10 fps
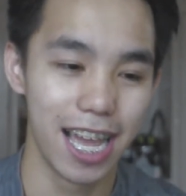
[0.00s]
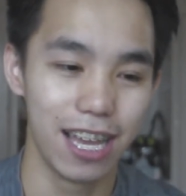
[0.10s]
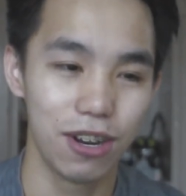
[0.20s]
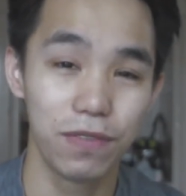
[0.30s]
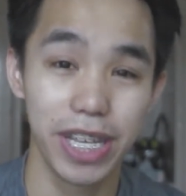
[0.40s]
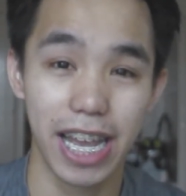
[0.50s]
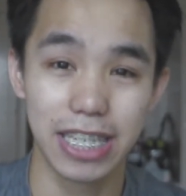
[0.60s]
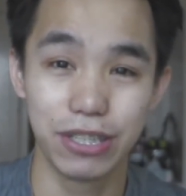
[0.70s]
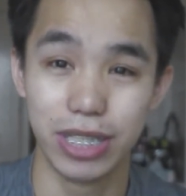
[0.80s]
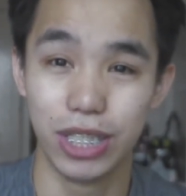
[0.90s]
And hopefully you
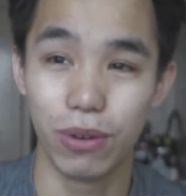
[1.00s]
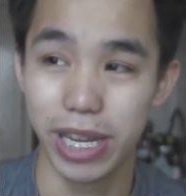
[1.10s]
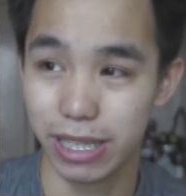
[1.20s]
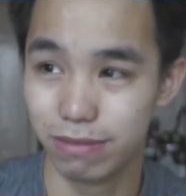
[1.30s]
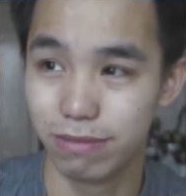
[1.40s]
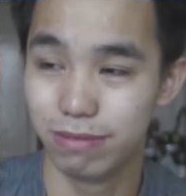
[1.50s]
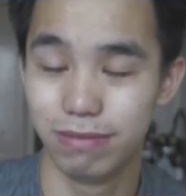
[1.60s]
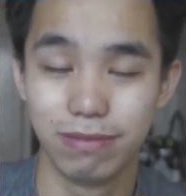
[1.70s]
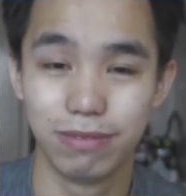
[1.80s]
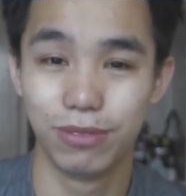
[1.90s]
guys enjoyed
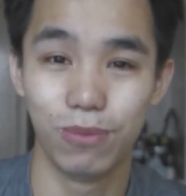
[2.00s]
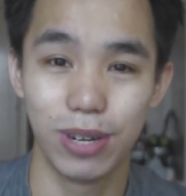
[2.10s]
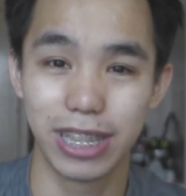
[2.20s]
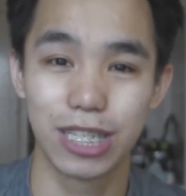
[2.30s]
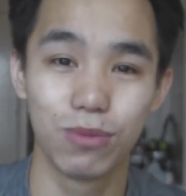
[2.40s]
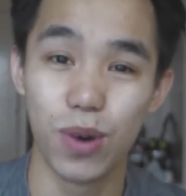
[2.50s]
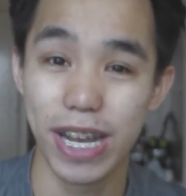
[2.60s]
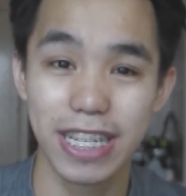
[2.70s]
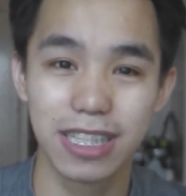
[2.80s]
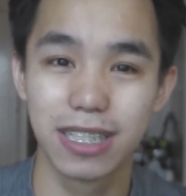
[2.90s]
what this
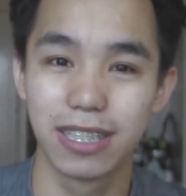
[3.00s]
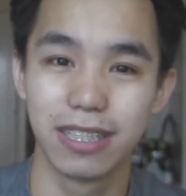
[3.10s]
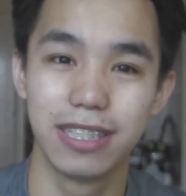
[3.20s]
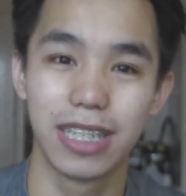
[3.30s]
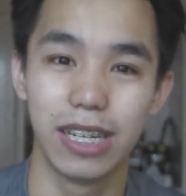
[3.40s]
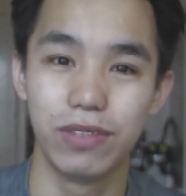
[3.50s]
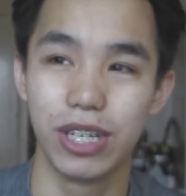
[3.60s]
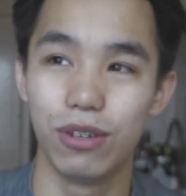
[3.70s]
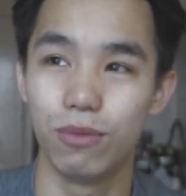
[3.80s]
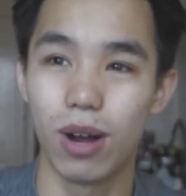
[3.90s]
was, instead of, you
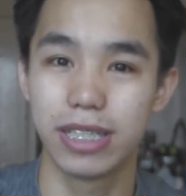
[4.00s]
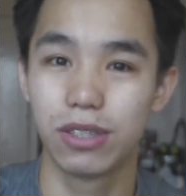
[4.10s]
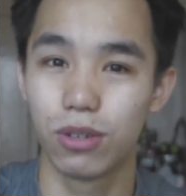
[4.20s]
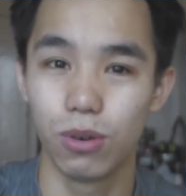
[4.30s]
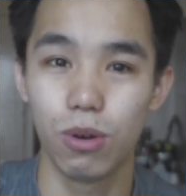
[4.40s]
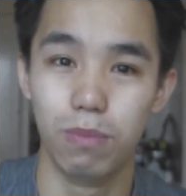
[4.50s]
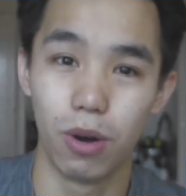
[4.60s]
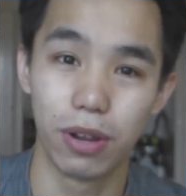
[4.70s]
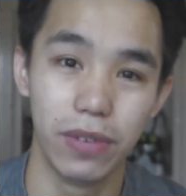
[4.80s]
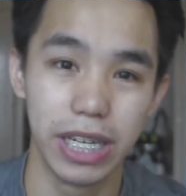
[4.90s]
know, watching through a whole
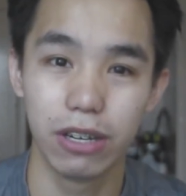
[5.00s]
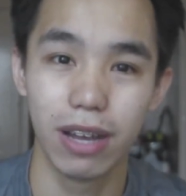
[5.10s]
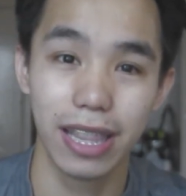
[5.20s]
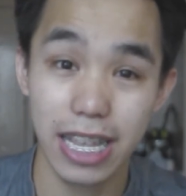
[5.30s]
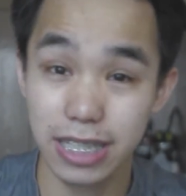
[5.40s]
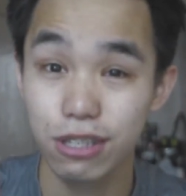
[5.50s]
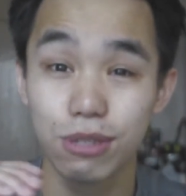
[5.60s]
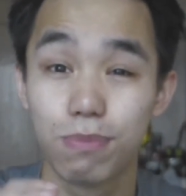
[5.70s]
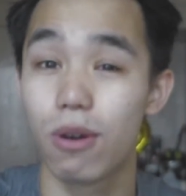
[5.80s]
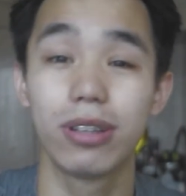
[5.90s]
boring video. Unless this
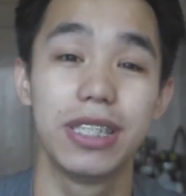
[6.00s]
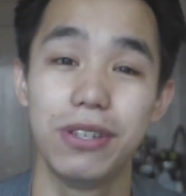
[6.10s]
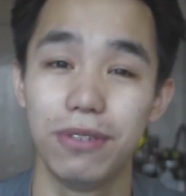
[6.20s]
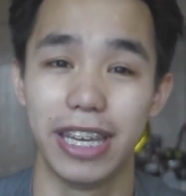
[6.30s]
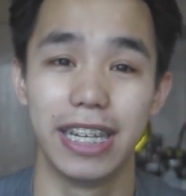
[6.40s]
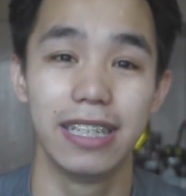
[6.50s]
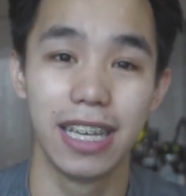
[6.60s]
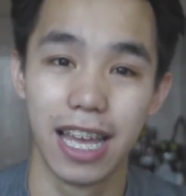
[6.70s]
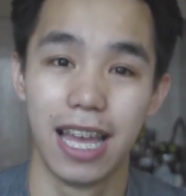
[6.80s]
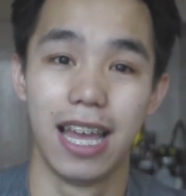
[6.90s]
is boring to you, then
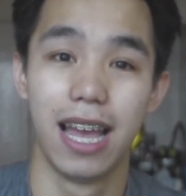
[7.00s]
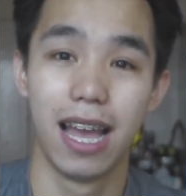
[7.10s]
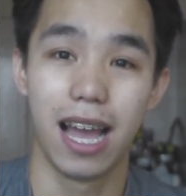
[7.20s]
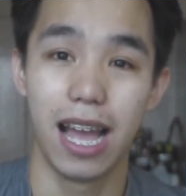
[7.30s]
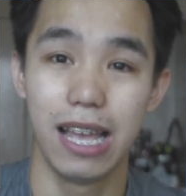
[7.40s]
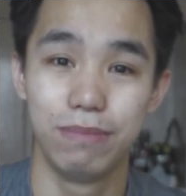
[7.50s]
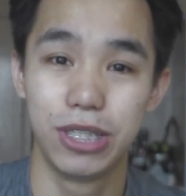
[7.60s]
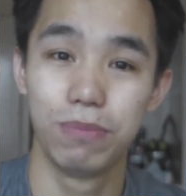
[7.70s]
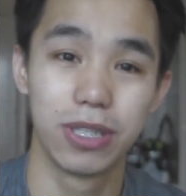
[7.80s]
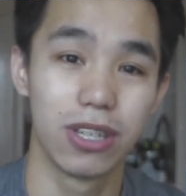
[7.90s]
I am
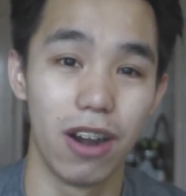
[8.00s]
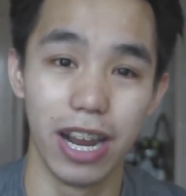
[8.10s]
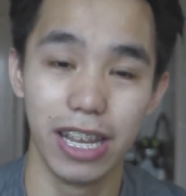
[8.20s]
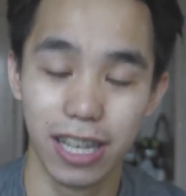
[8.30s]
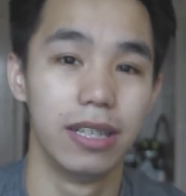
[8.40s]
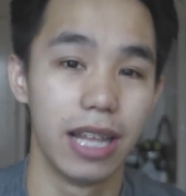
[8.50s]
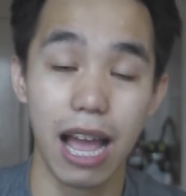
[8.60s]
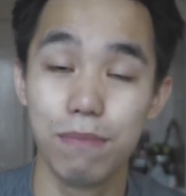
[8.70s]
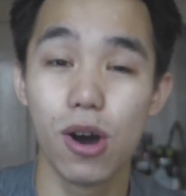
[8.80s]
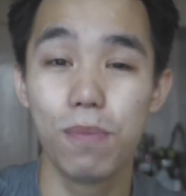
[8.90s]
super sorry.
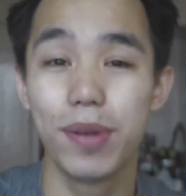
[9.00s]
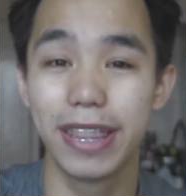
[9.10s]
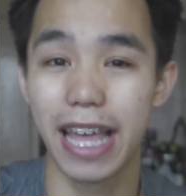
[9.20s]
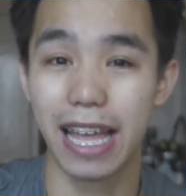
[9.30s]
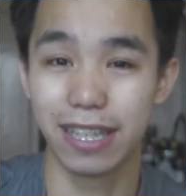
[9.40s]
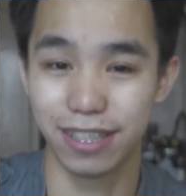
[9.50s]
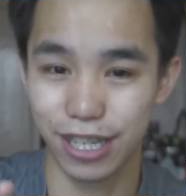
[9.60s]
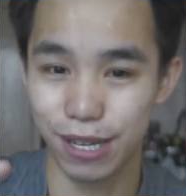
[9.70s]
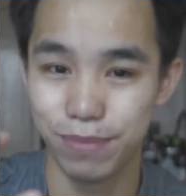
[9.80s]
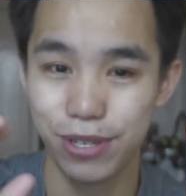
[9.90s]
I'm hoping that
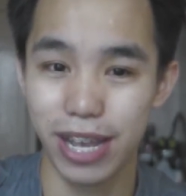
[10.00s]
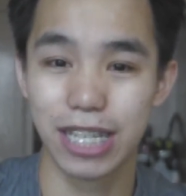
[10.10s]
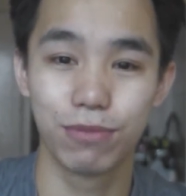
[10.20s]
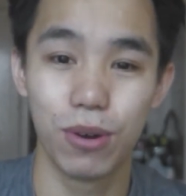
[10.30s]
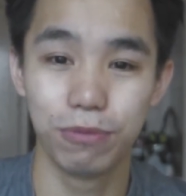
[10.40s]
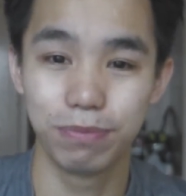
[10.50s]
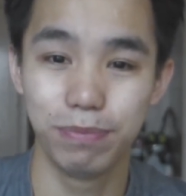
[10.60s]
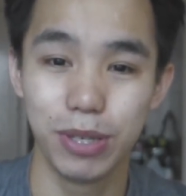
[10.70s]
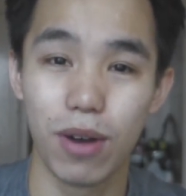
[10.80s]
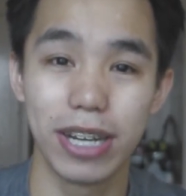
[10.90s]
you guys
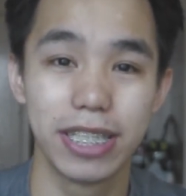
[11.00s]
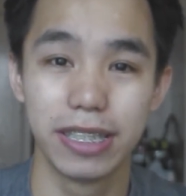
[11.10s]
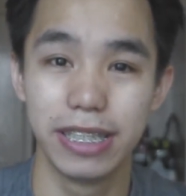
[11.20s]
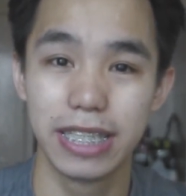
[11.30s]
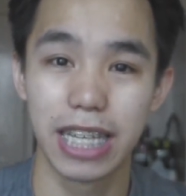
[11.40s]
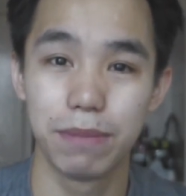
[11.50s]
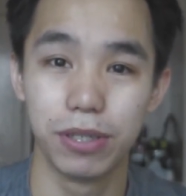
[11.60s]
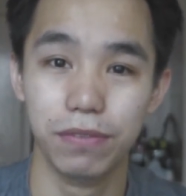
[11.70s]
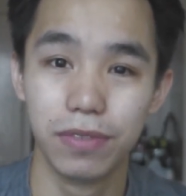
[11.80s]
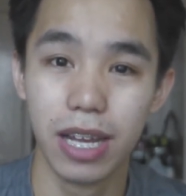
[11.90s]
won't be watching these
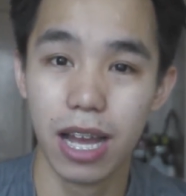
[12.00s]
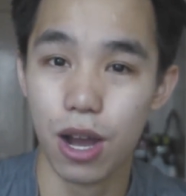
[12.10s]
type of